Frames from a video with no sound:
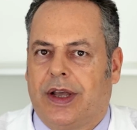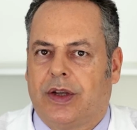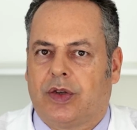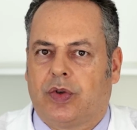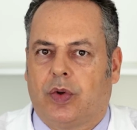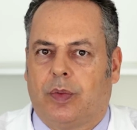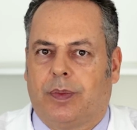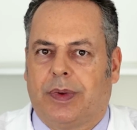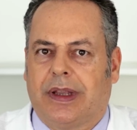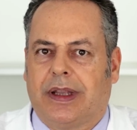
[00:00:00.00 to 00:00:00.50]

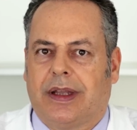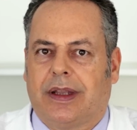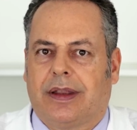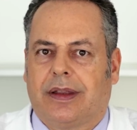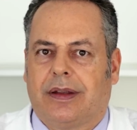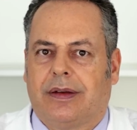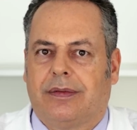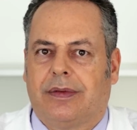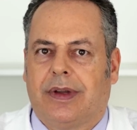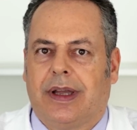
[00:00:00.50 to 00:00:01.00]
to
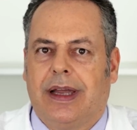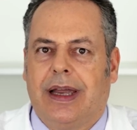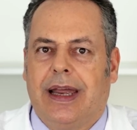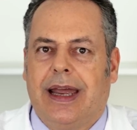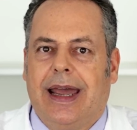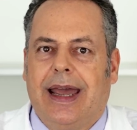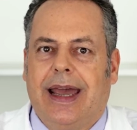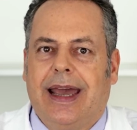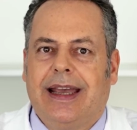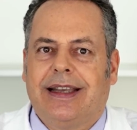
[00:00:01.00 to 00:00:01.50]
transform them
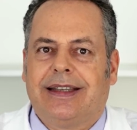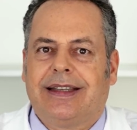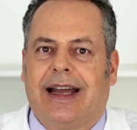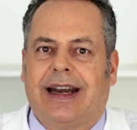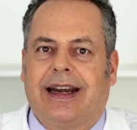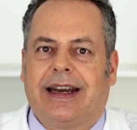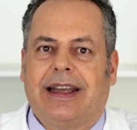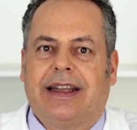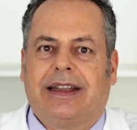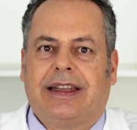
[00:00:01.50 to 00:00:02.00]
into
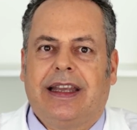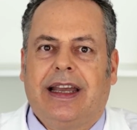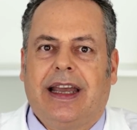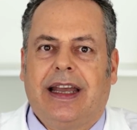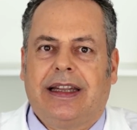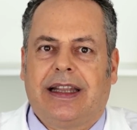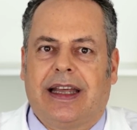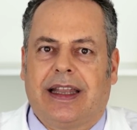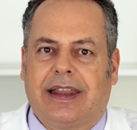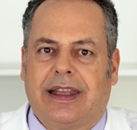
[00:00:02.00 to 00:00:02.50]
positive
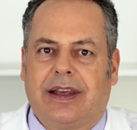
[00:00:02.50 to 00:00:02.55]
ones.